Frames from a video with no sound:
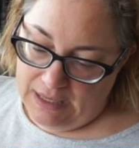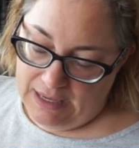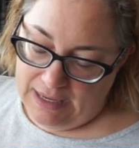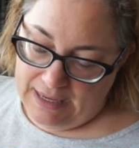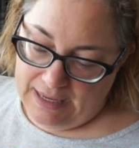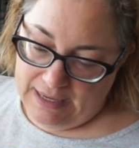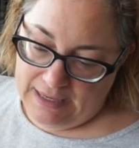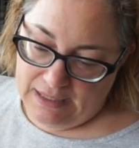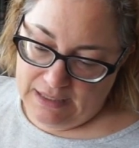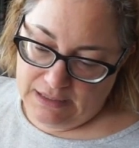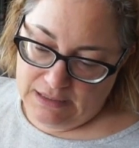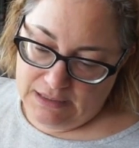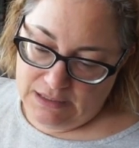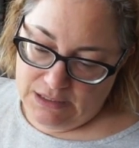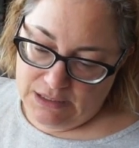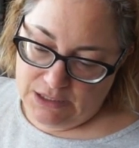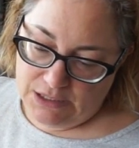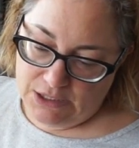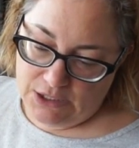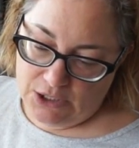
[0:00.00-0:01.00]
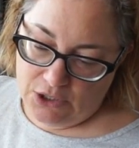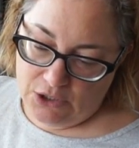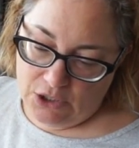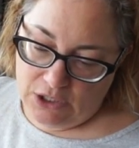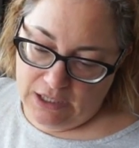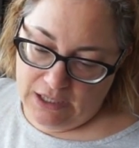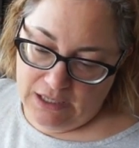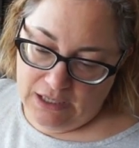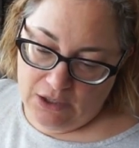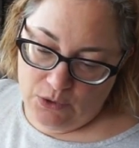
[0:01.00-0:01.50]
and
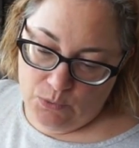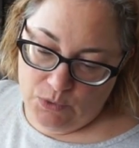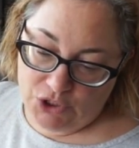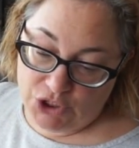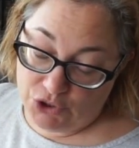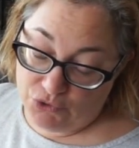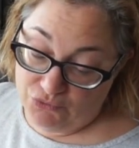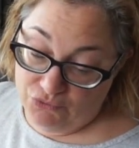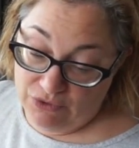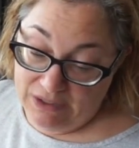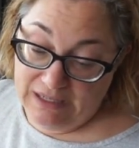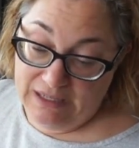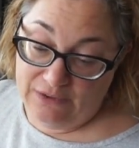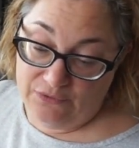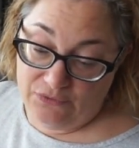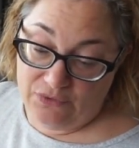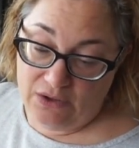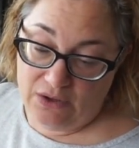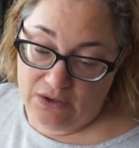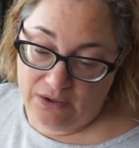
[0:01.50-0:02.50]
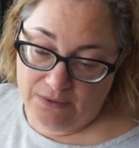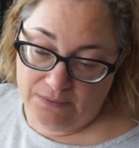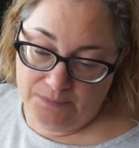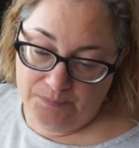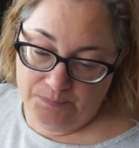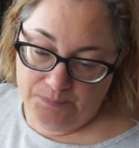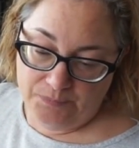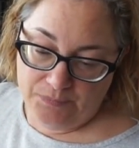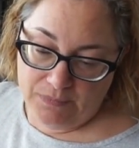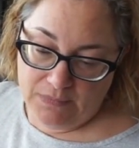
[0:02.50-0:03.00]
which is really
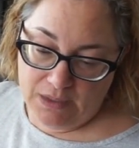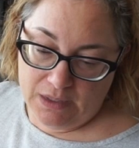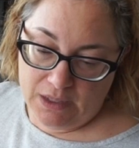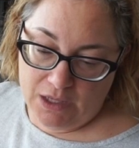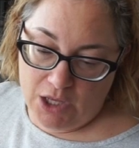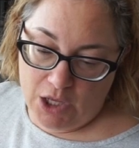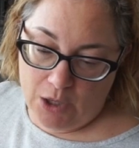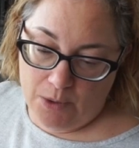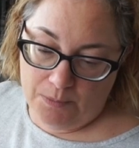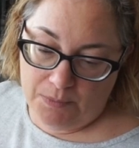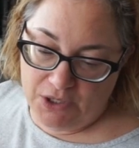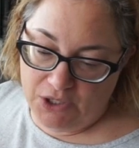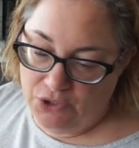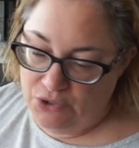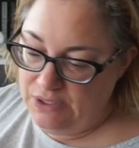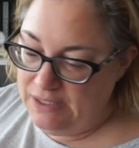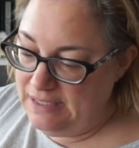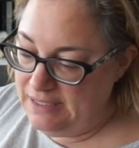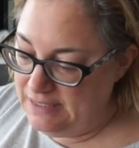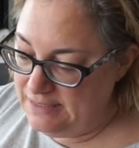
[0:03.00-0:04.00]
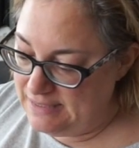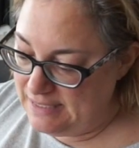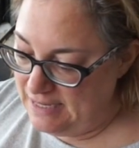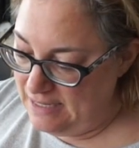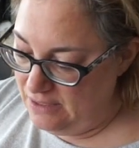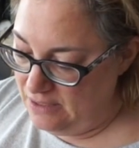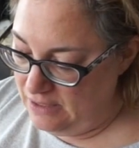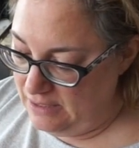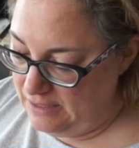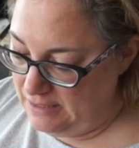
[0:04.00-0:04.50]
fun, but you need
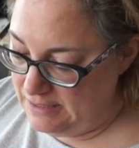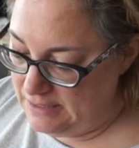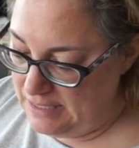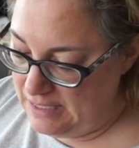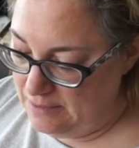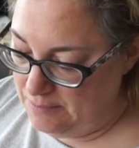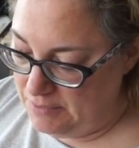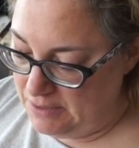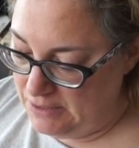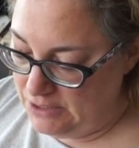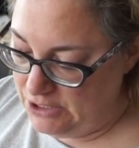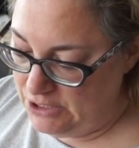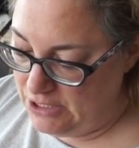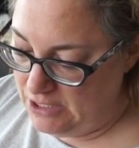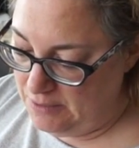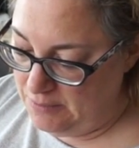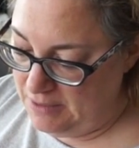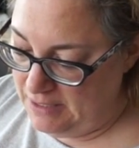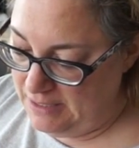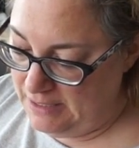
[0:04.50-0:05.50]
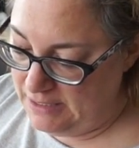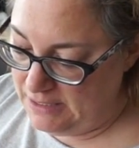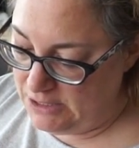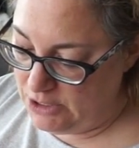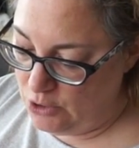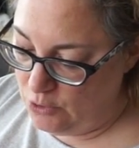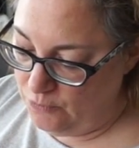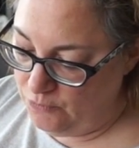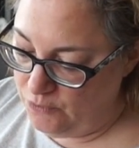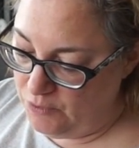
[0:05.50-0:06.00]
daylight, and by the time he
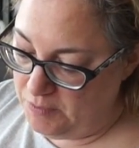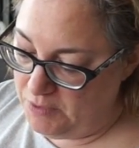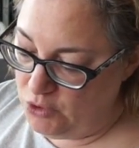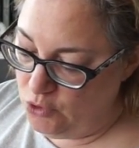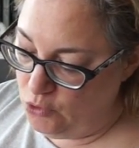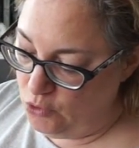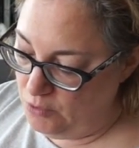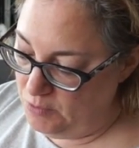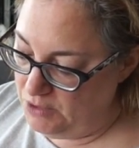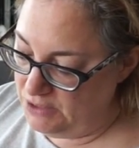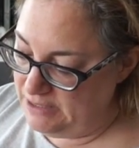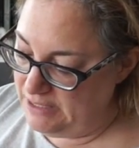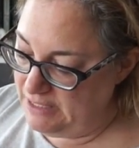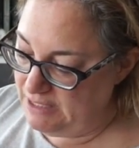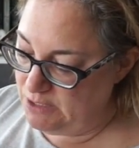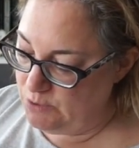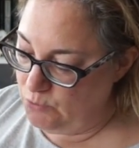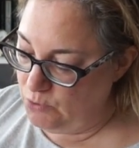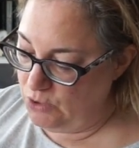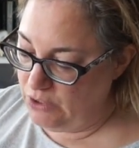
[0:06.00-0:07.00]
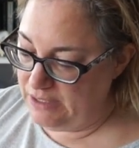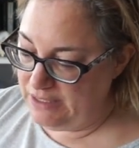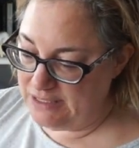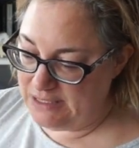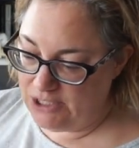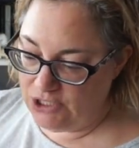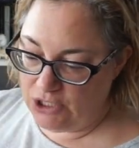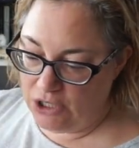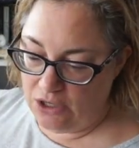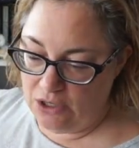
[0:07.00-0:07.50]
gets home from a normal day's work,
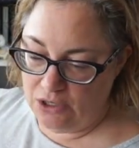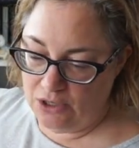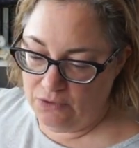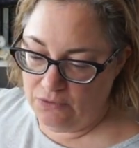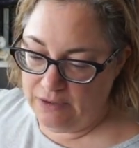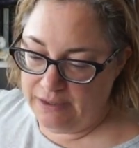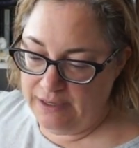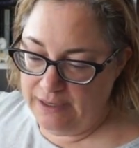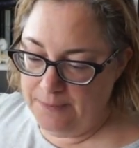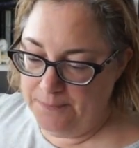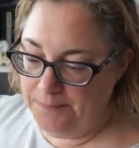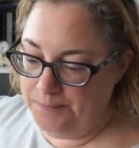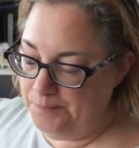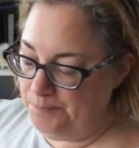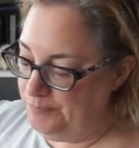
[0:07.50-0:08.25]
it's dark already.